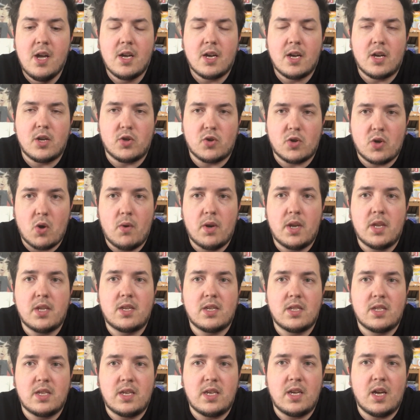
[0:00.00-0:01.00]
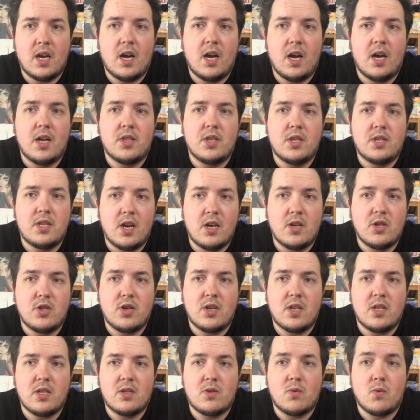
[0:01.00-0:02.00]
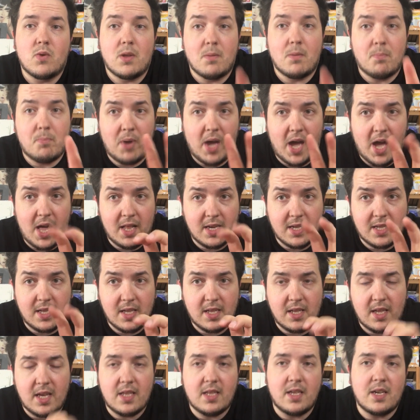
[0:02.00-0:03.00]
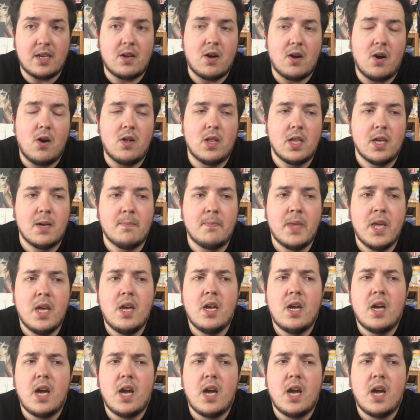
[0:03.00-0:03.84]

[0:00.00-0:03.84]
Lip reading: because you're going into the dungeons, or the palaces as they call them,